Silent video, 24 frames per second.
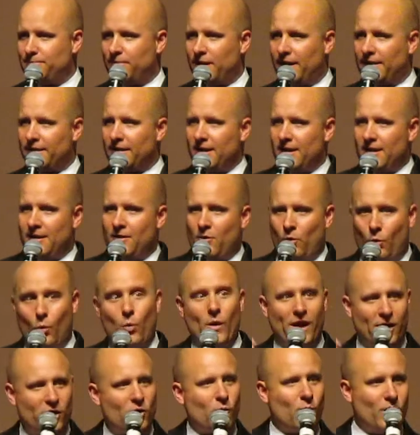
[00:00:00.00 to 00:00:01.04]
But
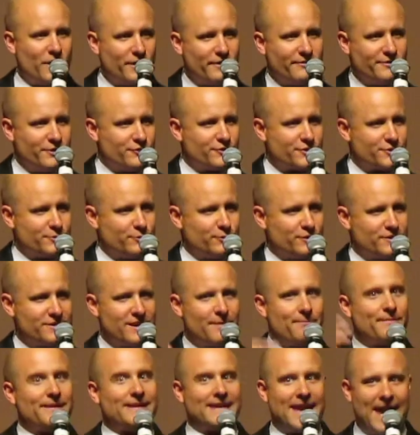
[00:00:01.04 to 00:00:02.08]
we're one of those schools
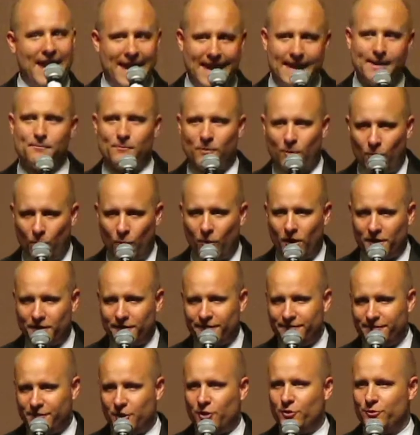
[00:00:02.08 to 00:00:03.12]
that became one
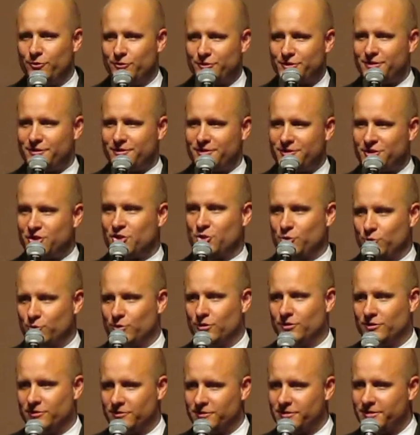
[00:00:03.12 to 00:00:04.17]
of those
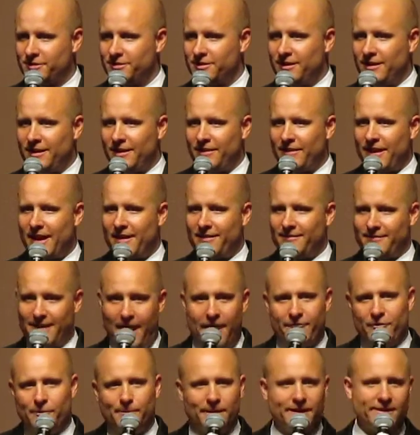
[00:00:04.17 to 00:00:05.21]
schools that
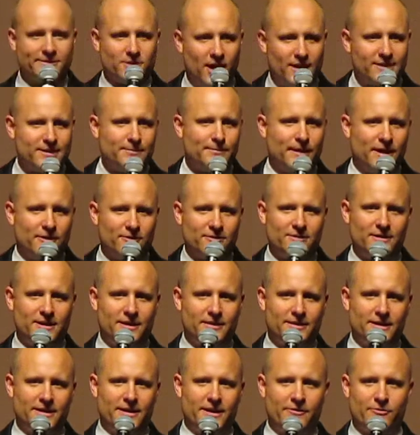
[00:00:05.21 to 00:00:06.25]
everybody talked about
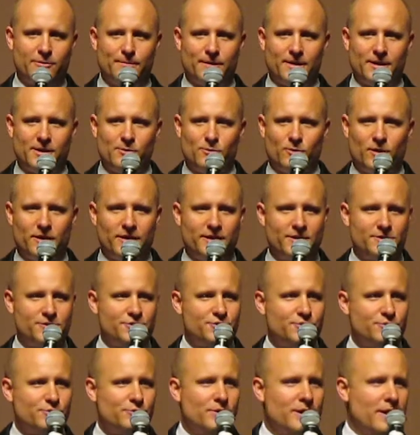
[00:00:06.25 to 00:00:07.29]
and that everybody wanted
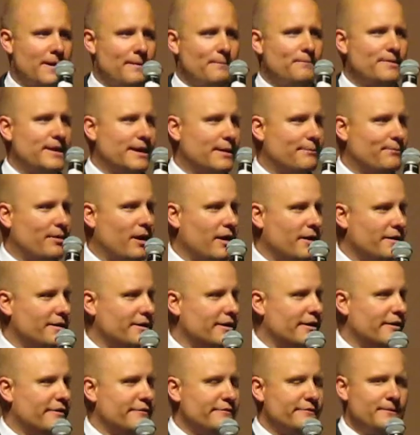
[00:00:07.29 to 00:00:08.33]
to be a part
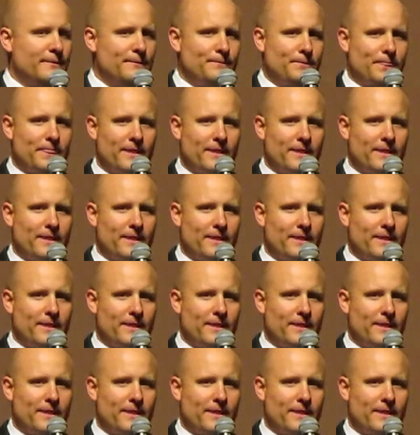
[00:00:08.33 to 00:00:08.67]
of.